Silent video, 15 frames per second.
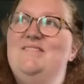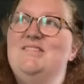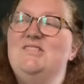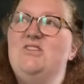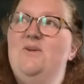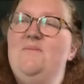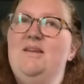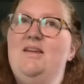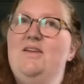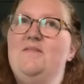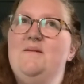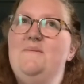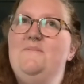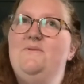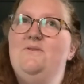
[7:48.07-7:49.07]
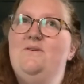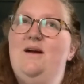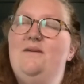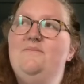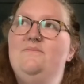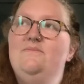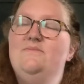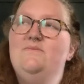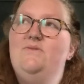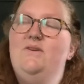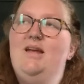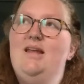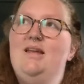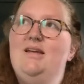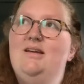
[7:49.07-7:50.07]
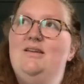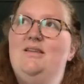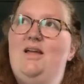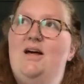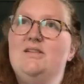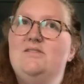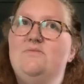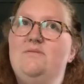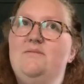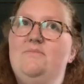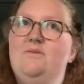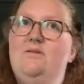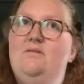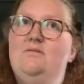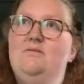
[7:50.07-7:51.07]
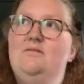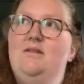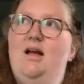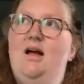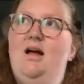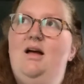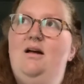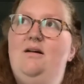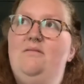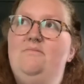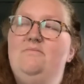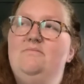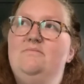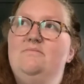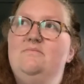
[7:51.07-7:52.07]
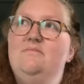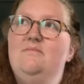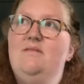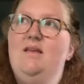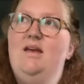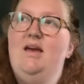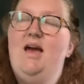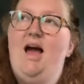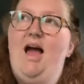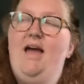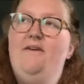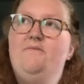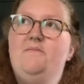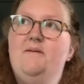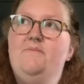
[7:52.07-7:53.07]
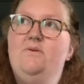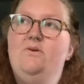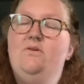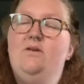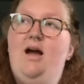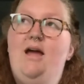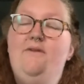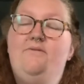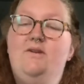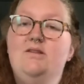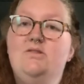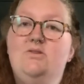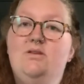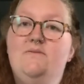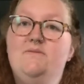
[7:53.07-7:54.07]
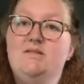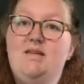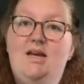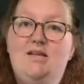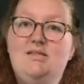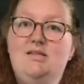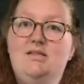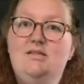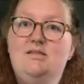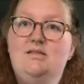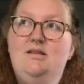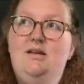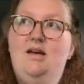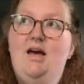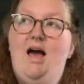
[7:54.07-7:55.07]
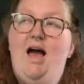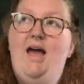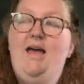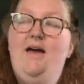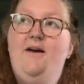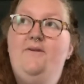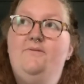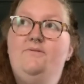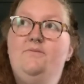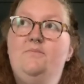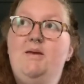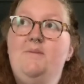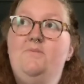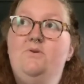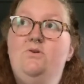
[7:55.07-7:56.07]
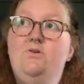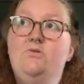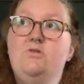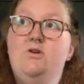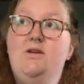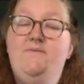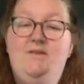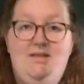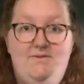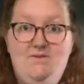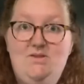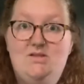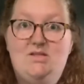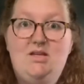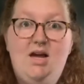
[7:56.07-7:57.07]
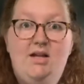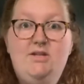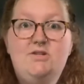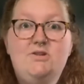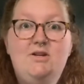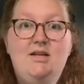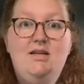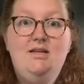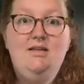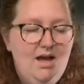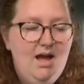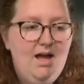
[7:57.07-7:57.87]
So many other people. I'm forgetting lots of people. I have friends who live in Texas. I have people who don't even live in this country.